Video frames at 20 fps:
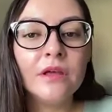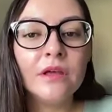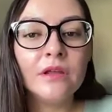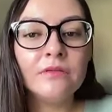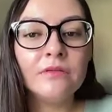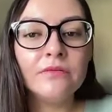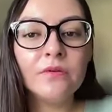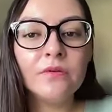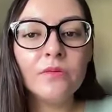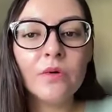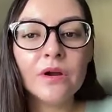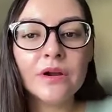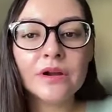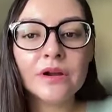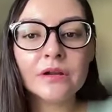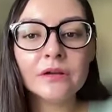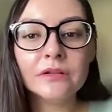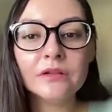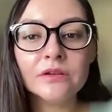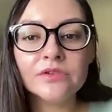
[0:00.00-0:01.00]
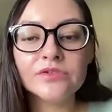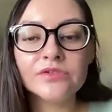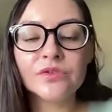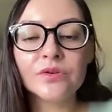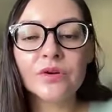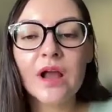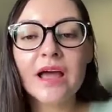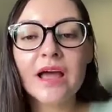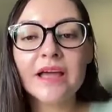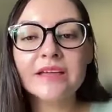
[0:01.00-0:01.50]
If you want to close
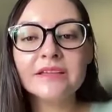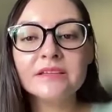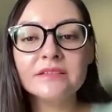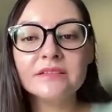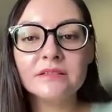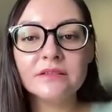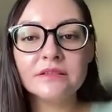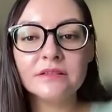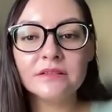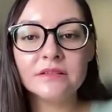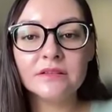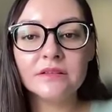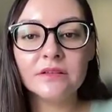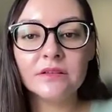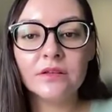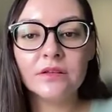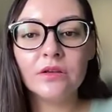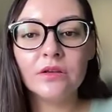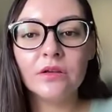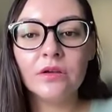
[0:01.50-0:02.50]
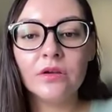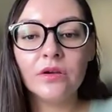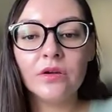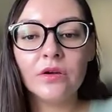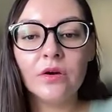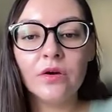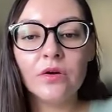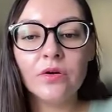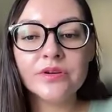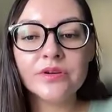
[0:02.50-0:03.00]
your eyes
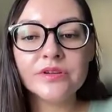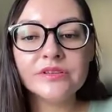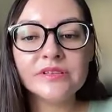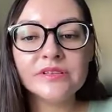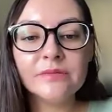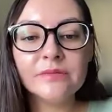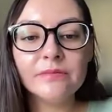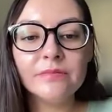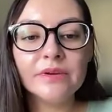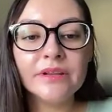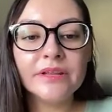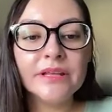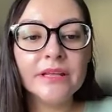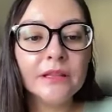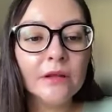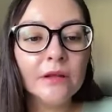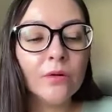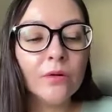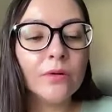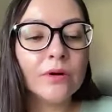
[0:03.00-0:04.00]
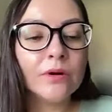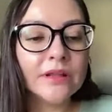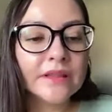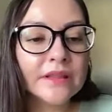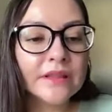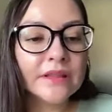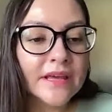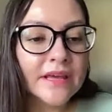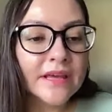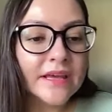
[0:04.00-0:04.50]
or simply lowering
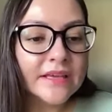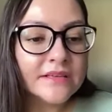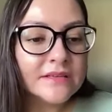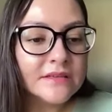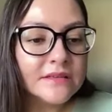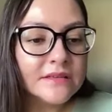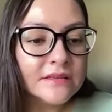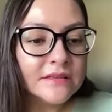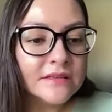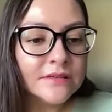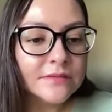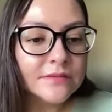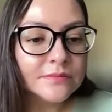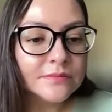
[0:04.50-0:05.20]
the gaze.